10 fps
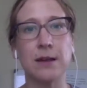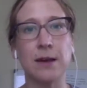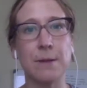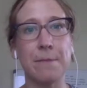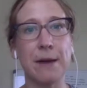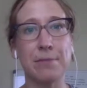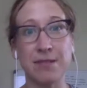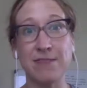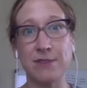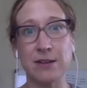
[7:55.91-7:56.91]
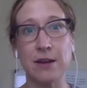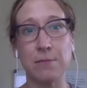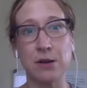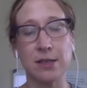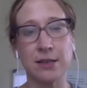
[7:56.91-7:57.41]
I believe a
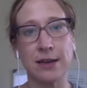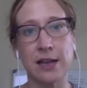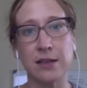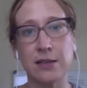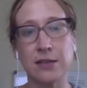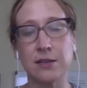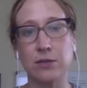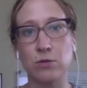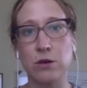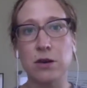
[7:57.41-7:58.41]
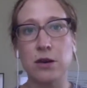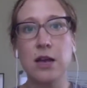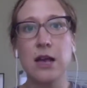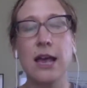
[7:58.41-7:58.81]
personality disorder.